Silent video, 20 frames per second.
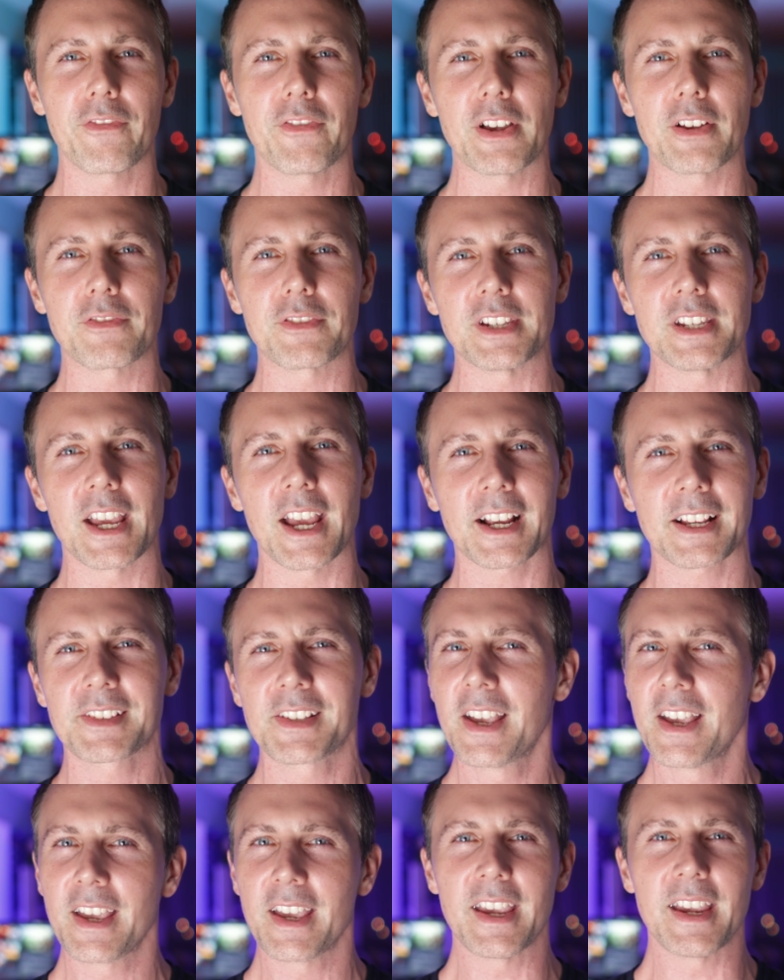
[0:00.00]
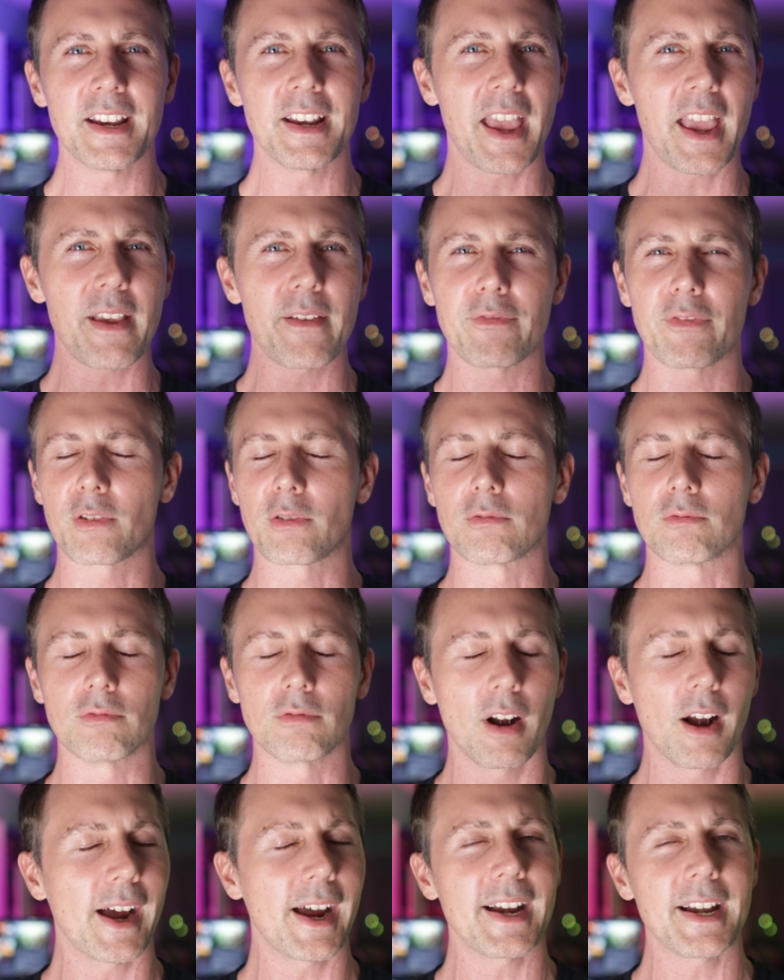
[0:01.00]
fifty X, in a
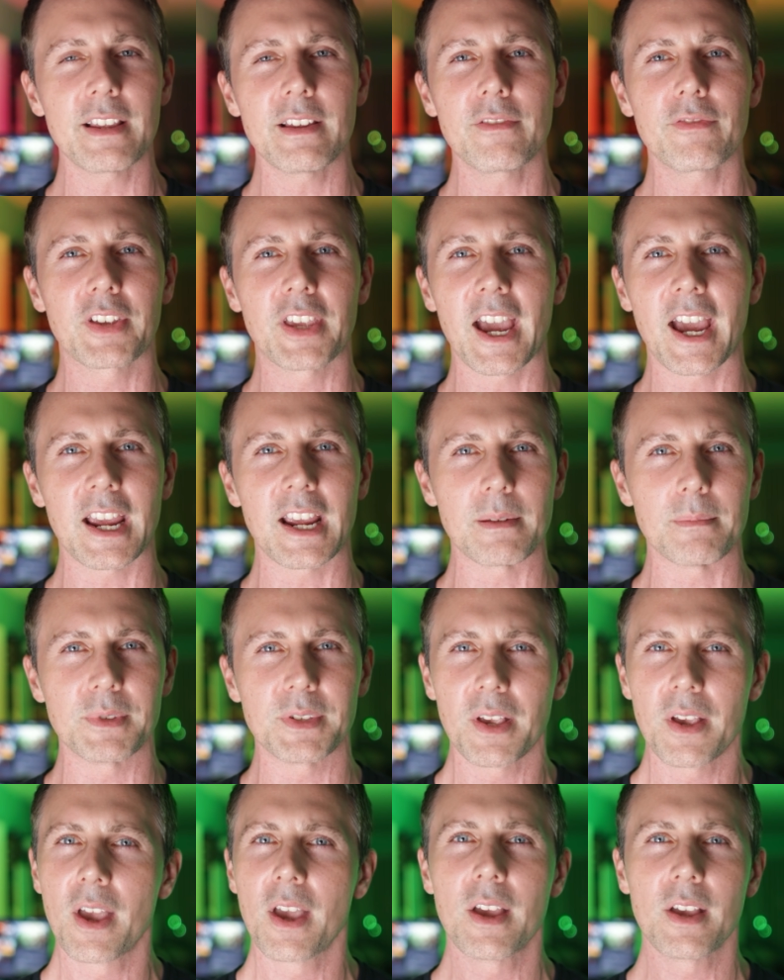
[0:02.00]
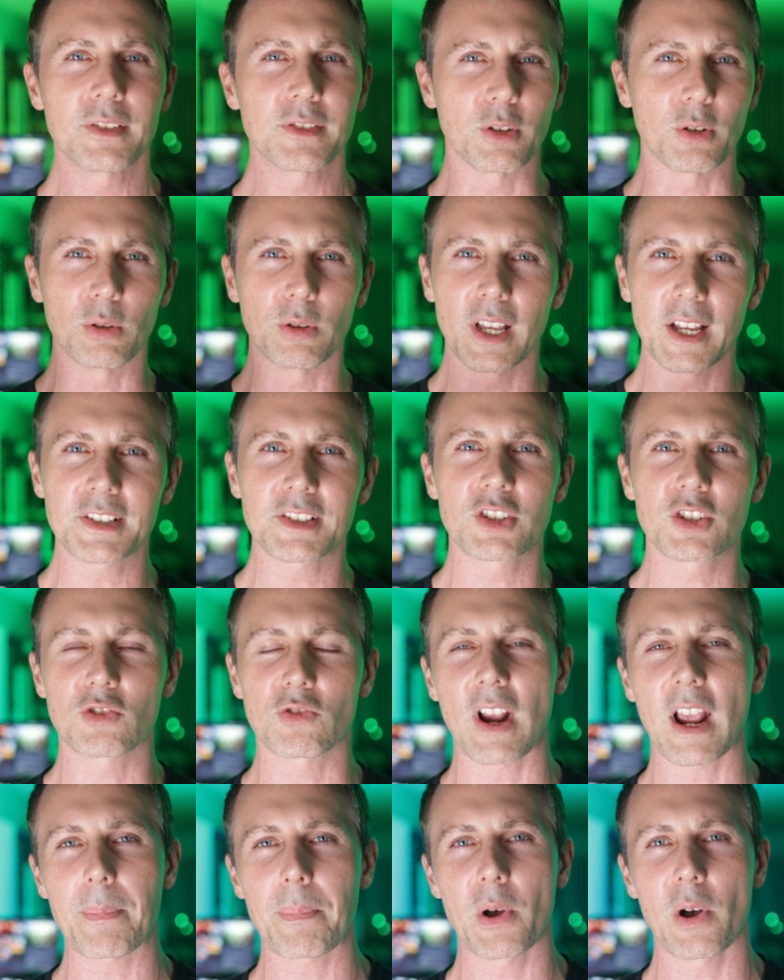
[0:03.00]
variety of games. So let's
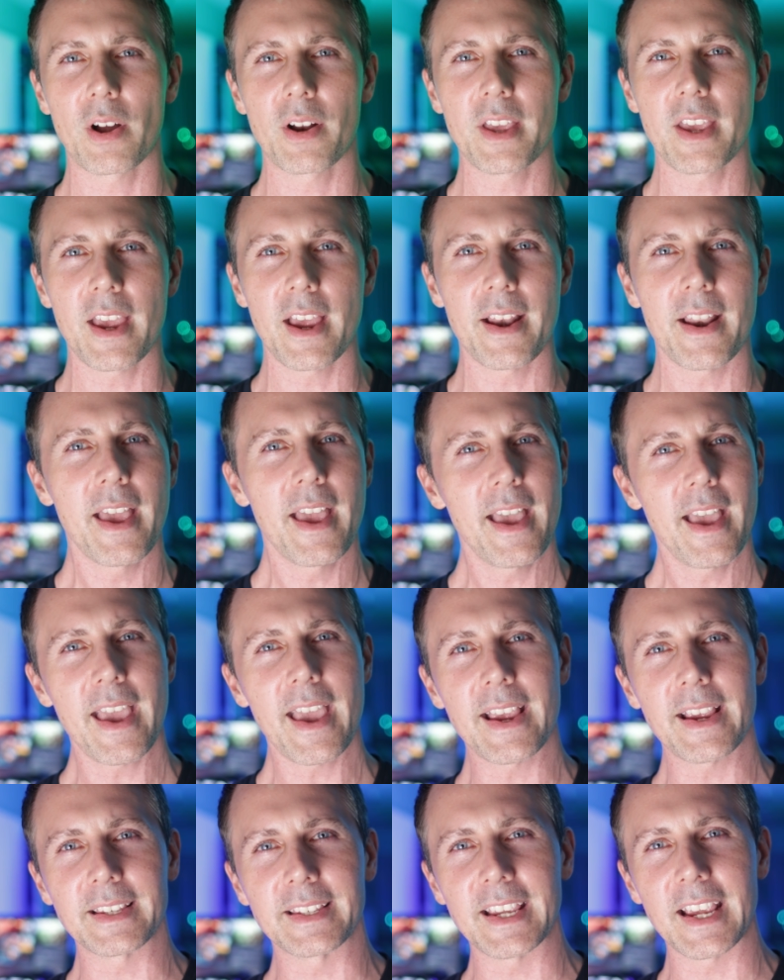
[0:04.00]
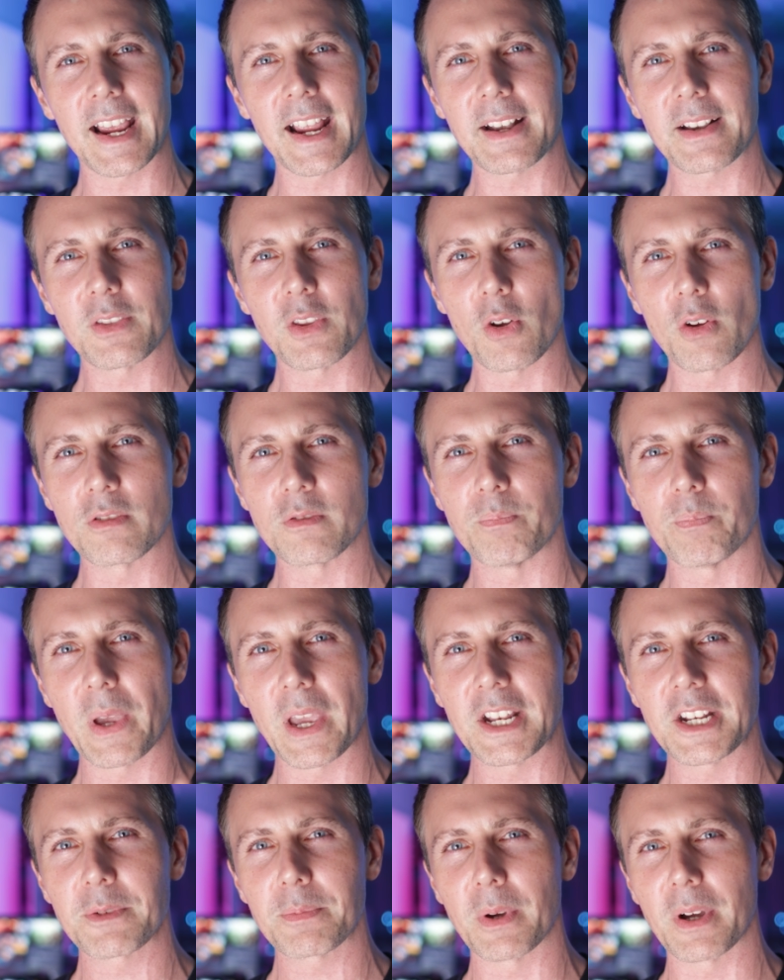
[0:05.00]
strap on in and get those
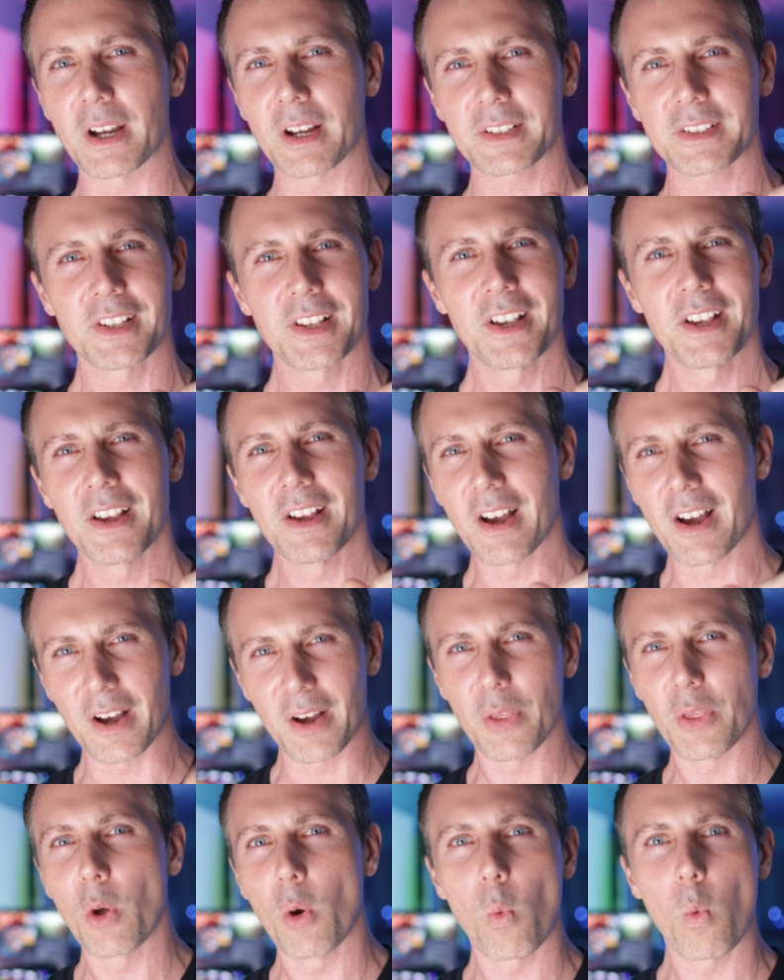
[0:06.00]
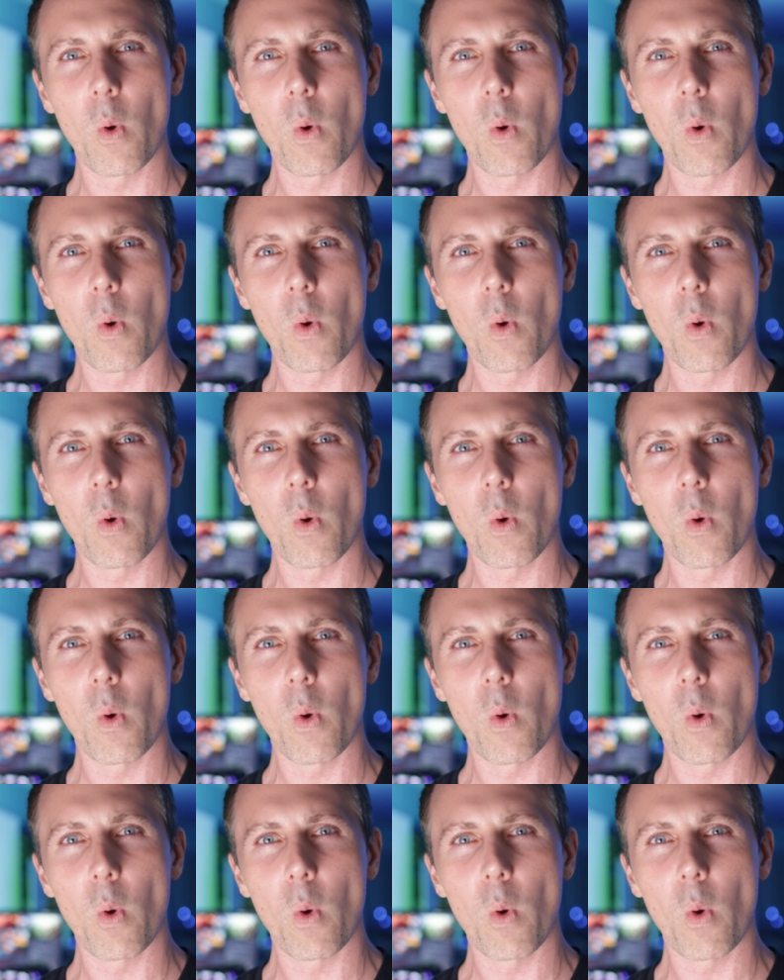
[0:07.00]
benchmarks on the